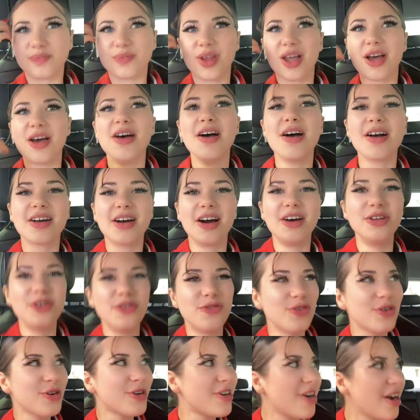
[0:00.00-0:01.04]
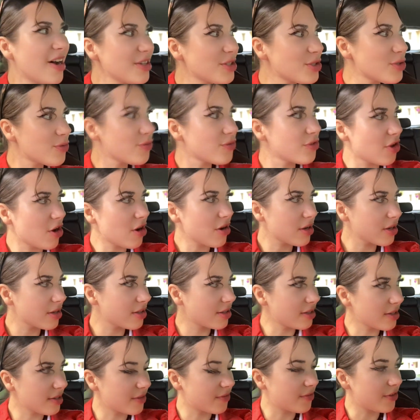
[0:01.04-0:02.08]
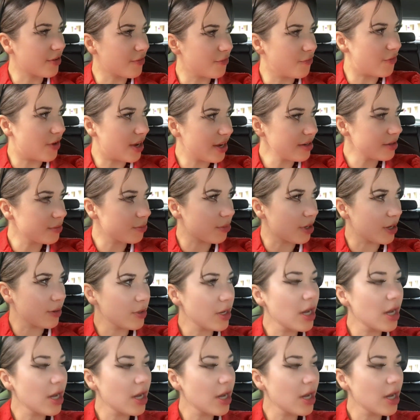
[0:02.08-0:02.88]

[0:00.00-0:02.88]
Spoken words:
I kind of forgot to vlog at the event.